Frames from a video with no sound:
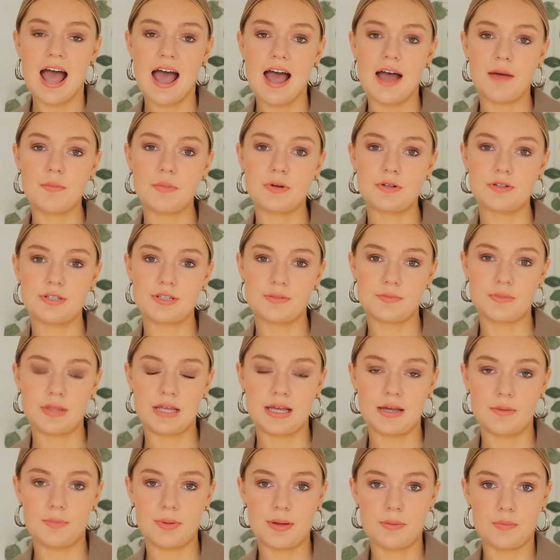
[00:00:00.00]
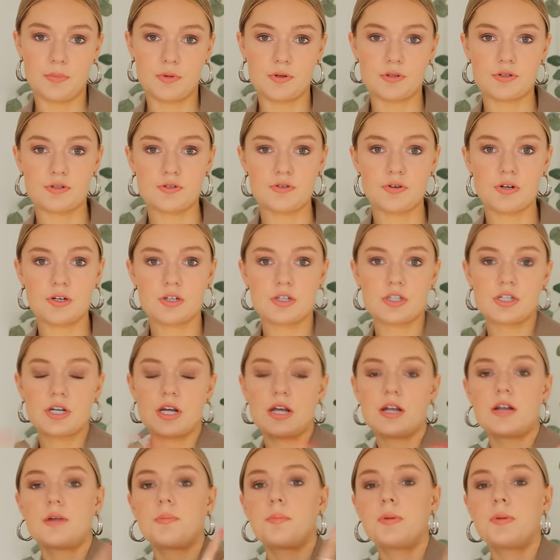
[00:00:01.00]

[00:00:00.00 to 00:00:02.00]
and something a bit more structured,